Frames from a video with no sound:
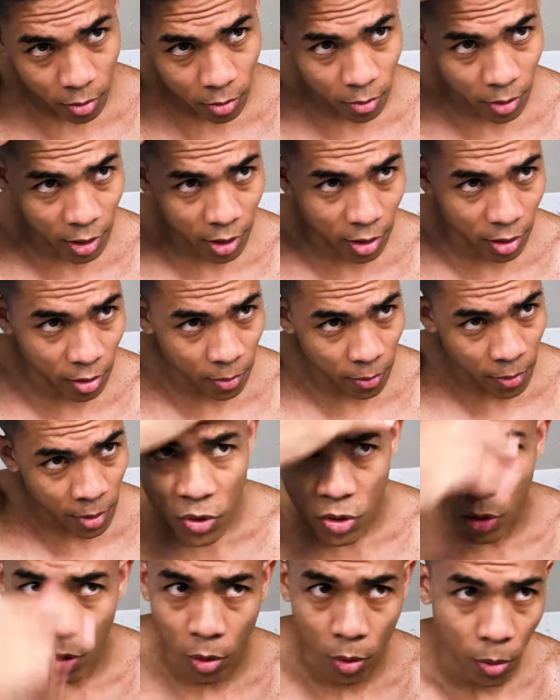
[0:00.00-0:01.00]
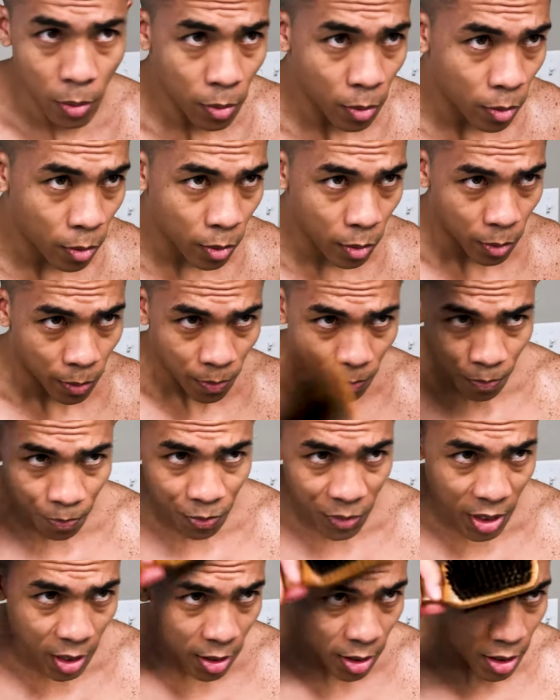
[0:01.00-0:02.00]
right here. So
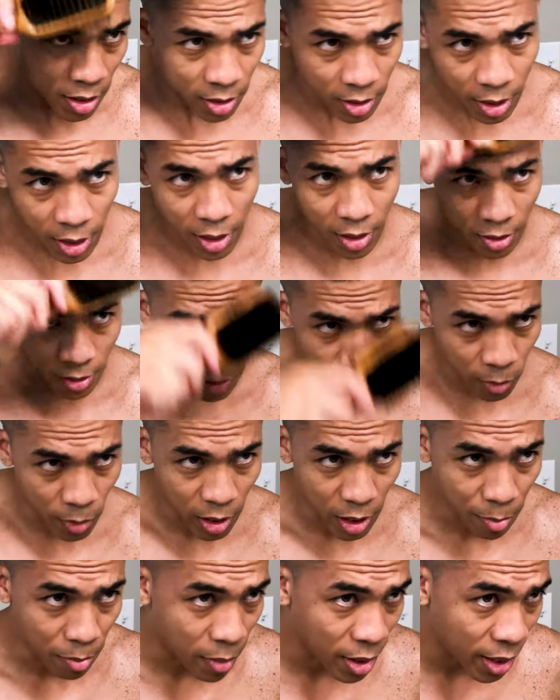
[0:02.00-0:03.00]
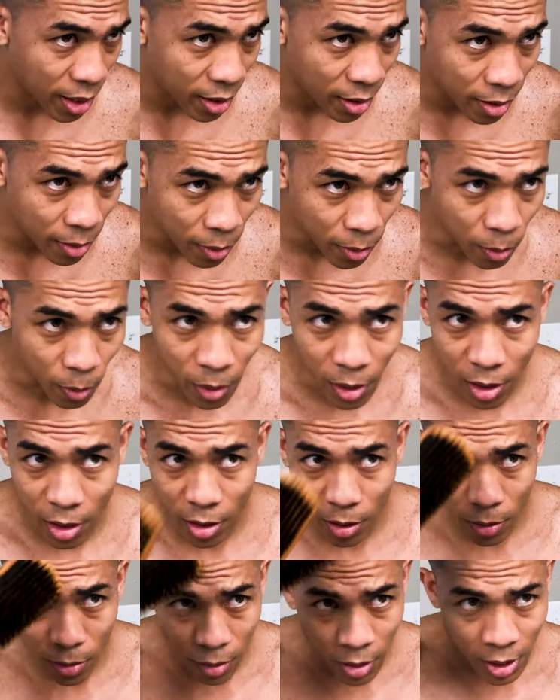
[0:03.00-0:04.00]
in this case, what I might want to
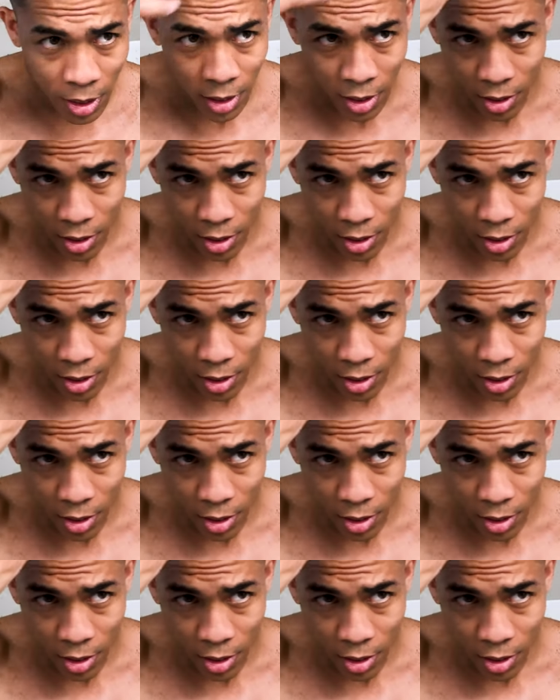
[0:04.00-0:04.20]
do